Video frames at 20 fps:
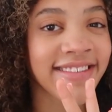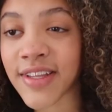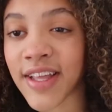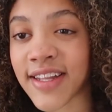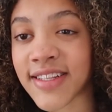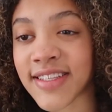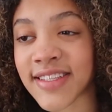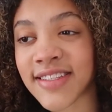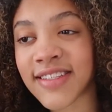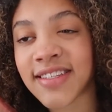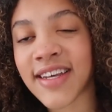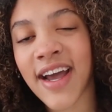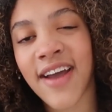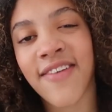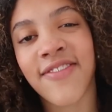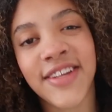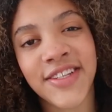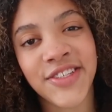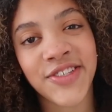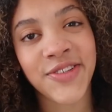Let's
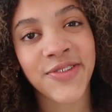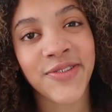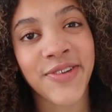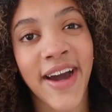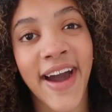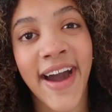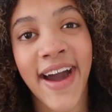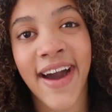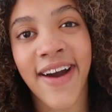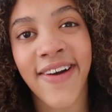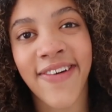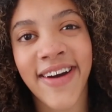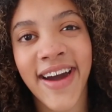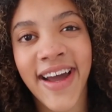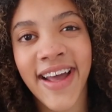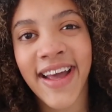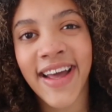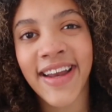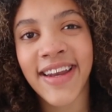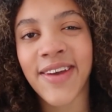dive into how
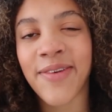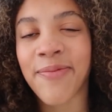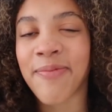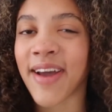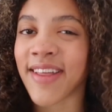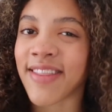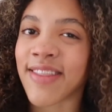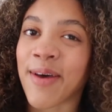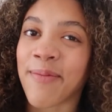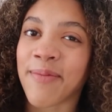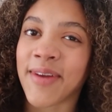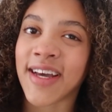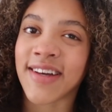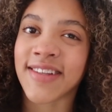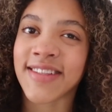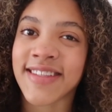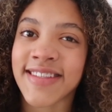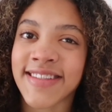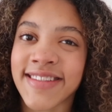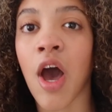I edit my
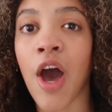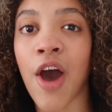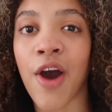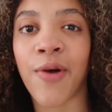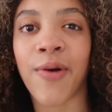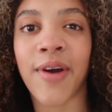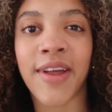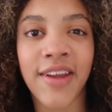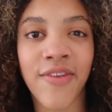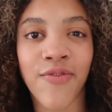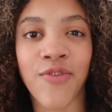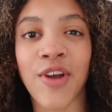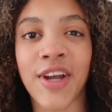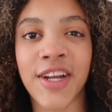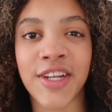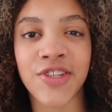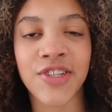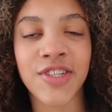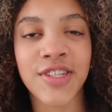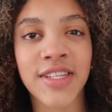thumbnails. Oh, and if you're
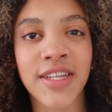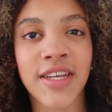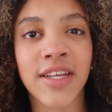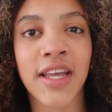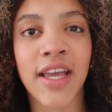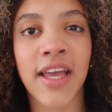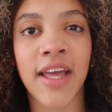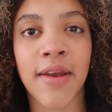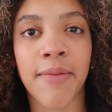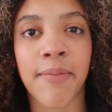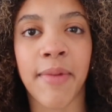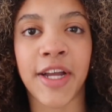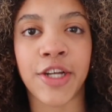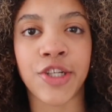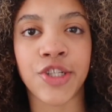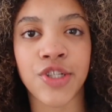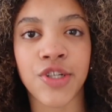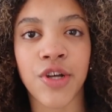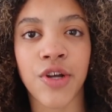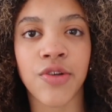interested in my
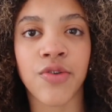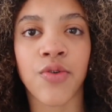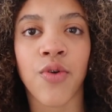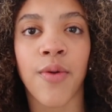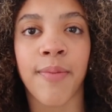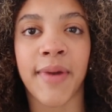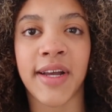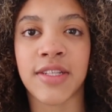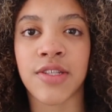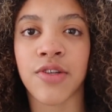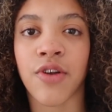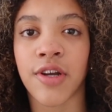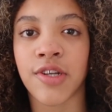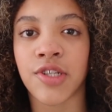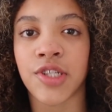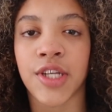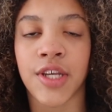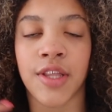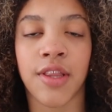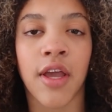shirt or my
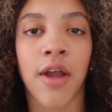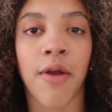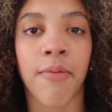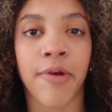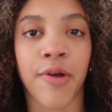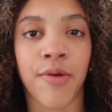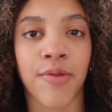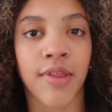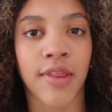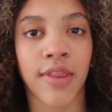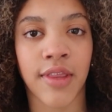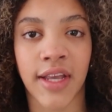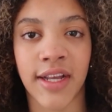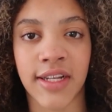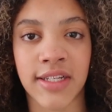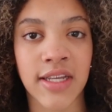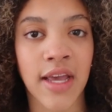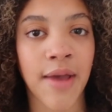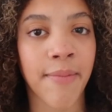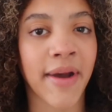scrunchie, they're both
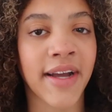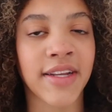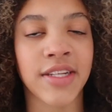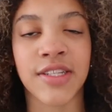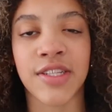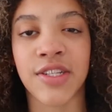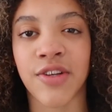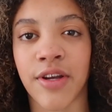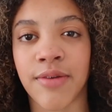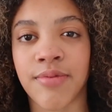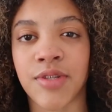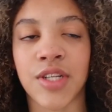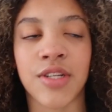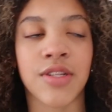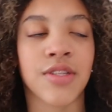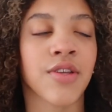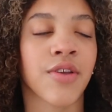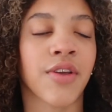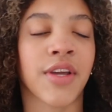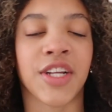linked in my
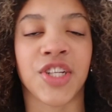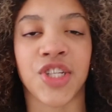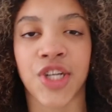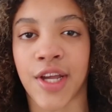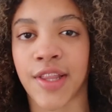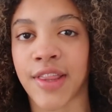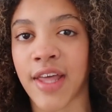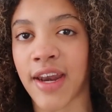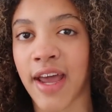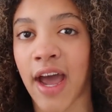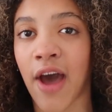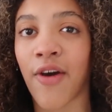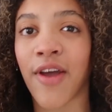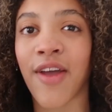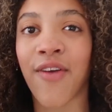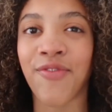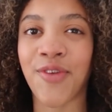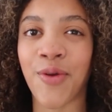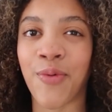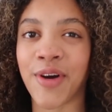description, so you can check that
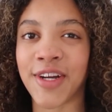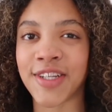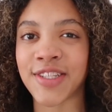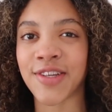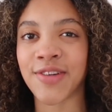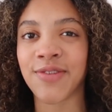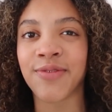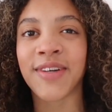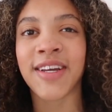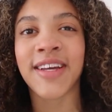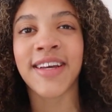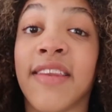out if you want to.